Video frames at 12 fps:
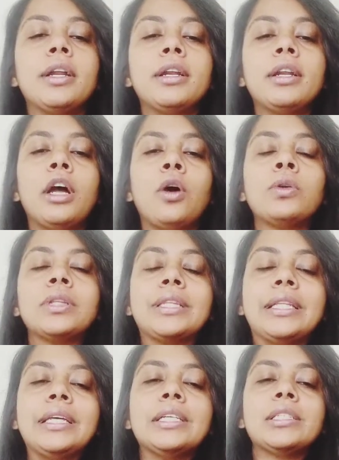
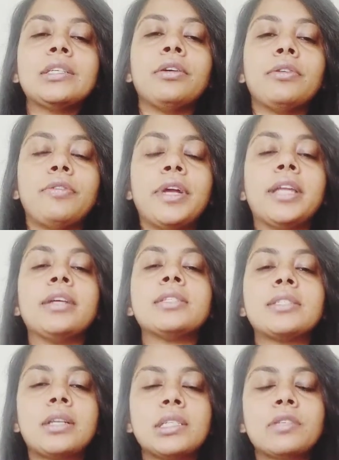Now, these
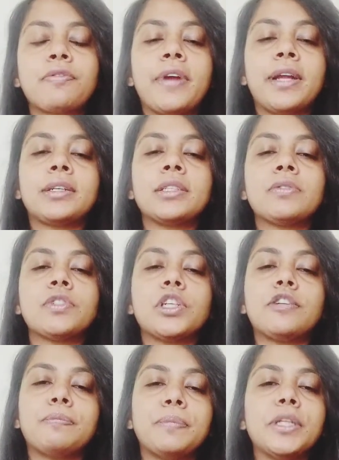various risk factors which
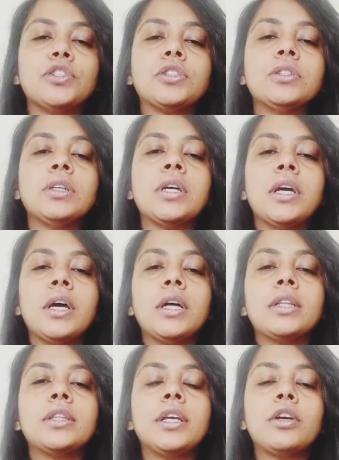I've mentioned,
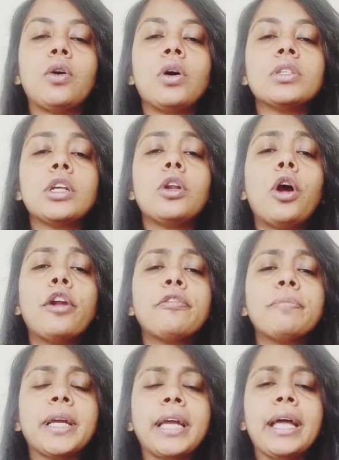they cause a lot
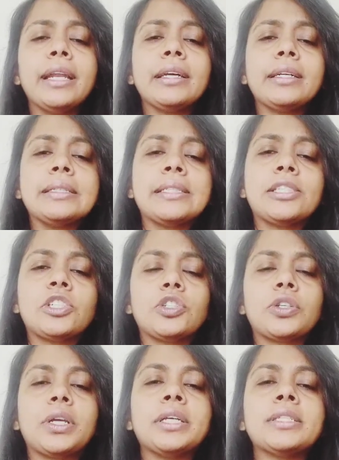of mechanical
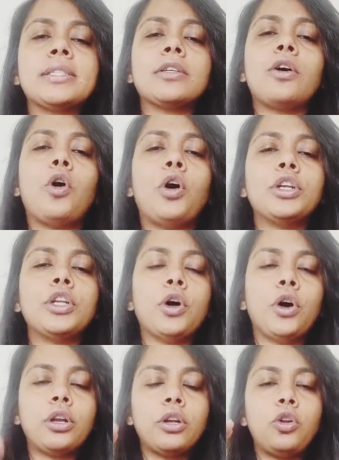stress on
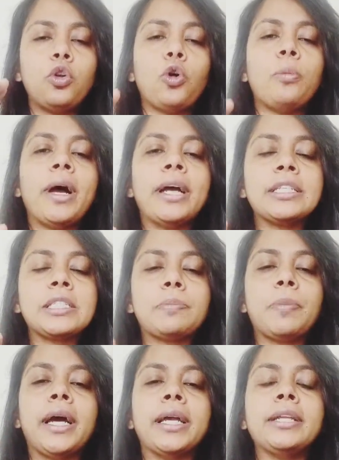your low back
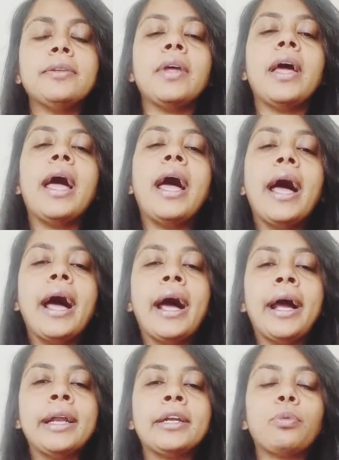spine.
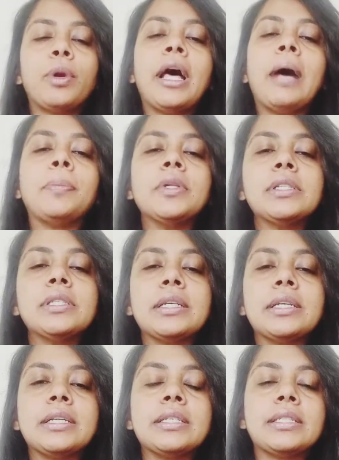And what happens
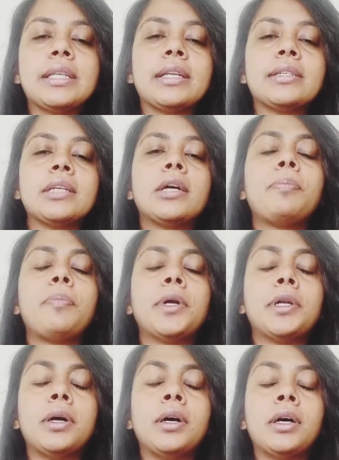is there is
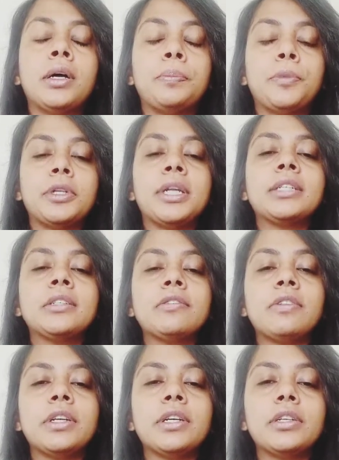a protective
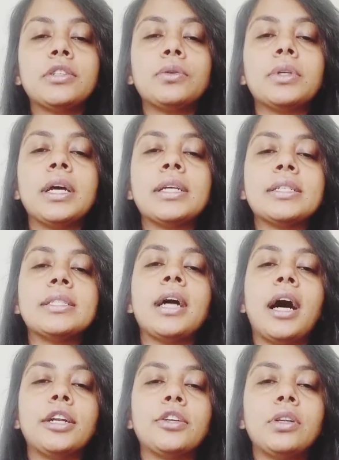layer known as the
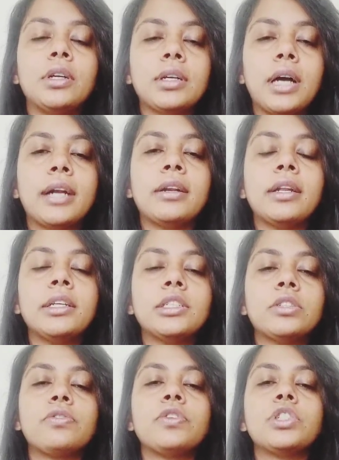articular
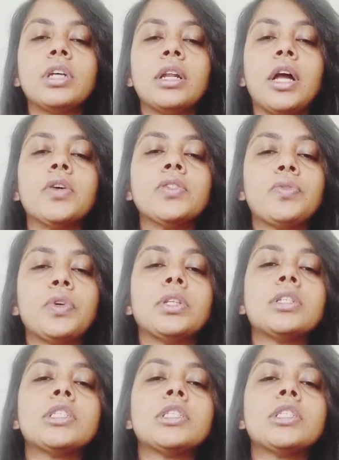cartilage, which allows for the